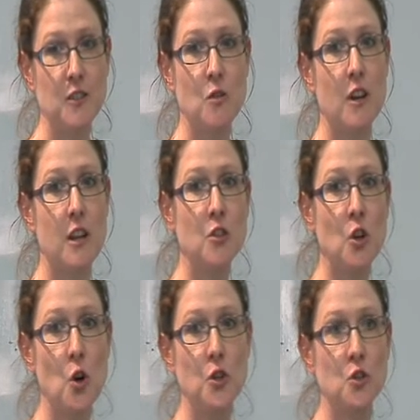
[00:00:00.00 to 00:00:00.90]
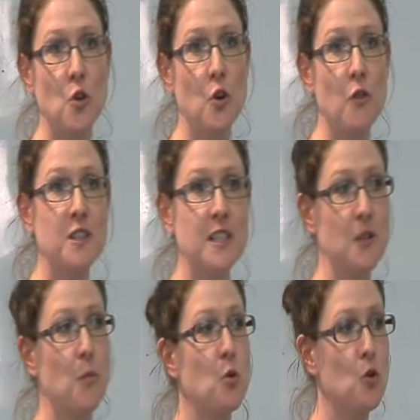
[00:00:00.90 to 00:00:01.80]
So there is crosstalk. Obviously
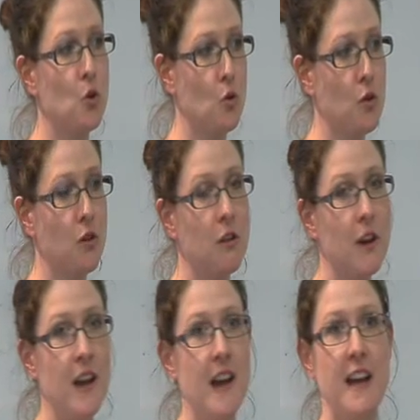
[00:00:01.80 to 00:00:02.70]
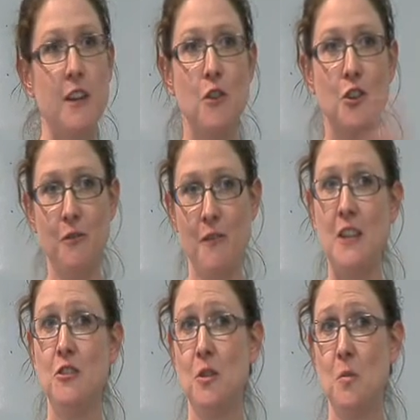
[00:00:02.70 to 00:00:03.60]
it's a pro-growth, and if your
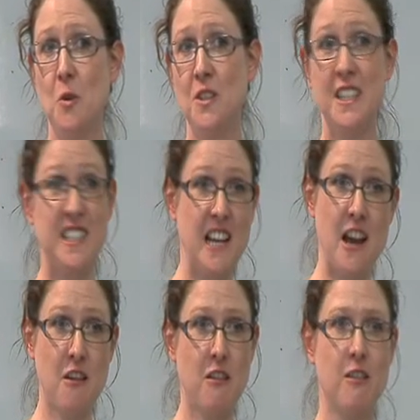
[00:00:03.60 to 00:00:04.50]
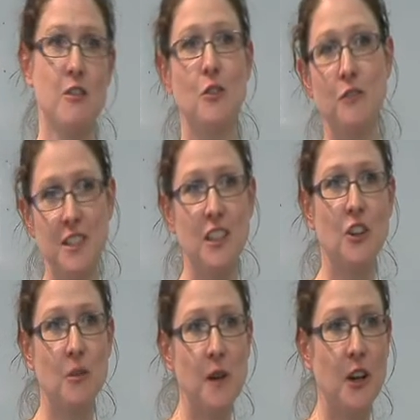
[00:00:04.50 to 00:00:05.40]
defence response is death, there's obviously
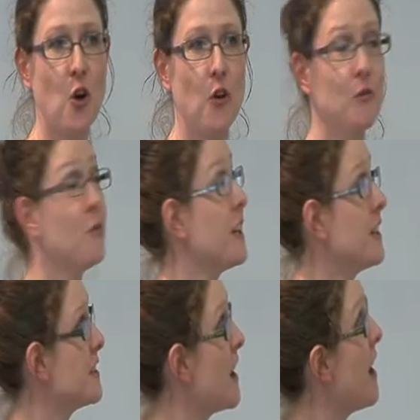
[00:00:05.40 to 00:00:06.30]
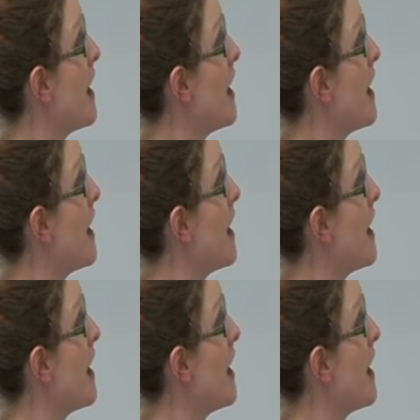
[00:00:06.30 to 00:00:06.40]
going to be a conflict.